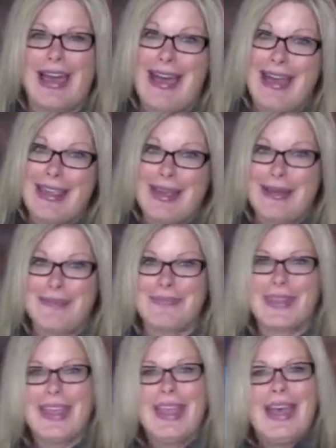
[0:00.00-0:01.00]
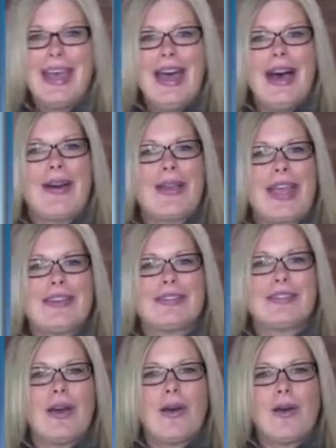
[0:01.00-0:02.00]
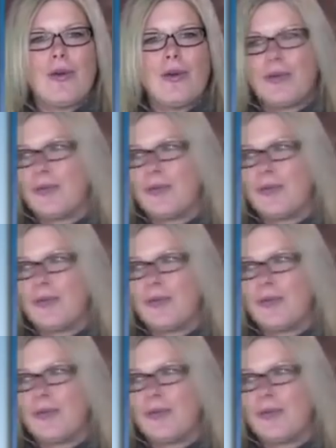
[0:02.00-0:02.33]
I am. Okay, so